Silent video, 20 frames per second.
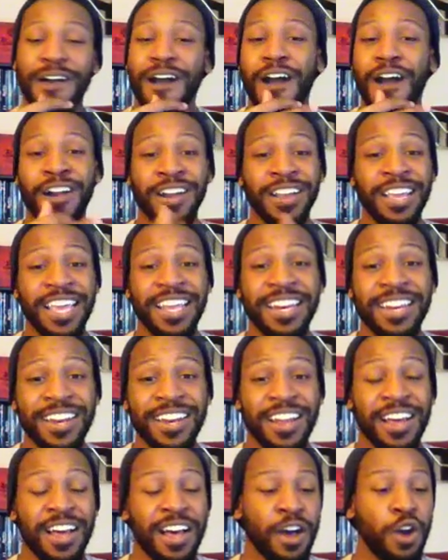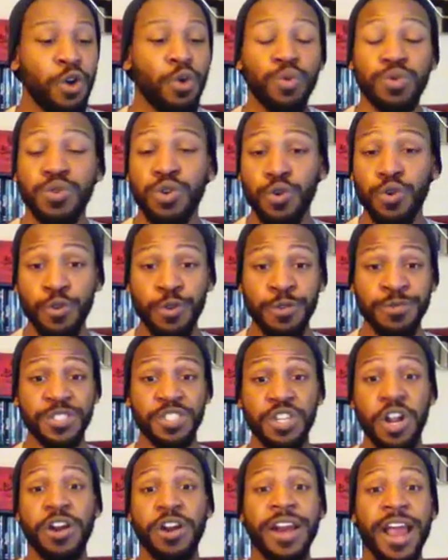are getting who have
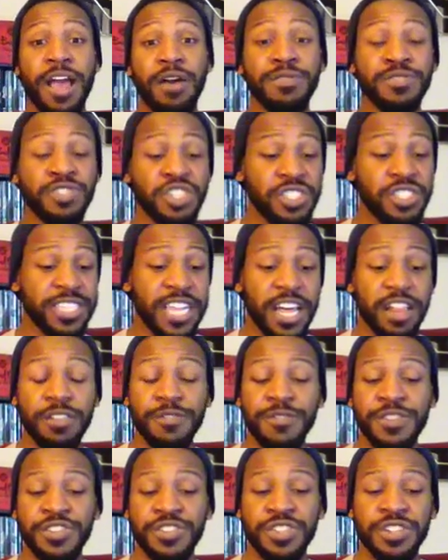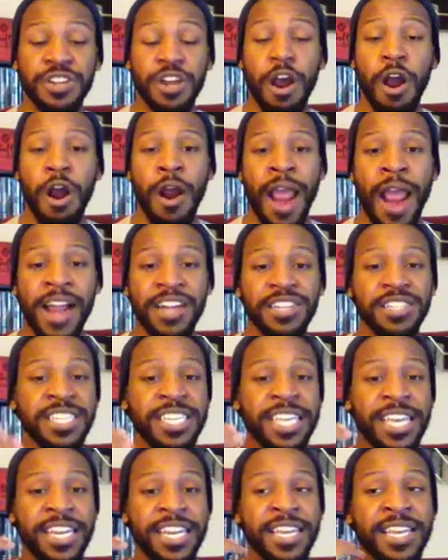started out in just television are actually
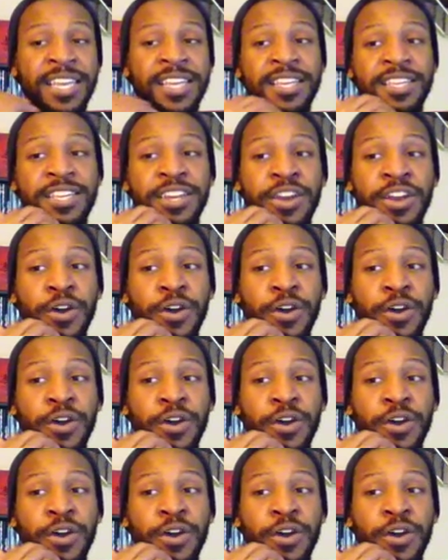getting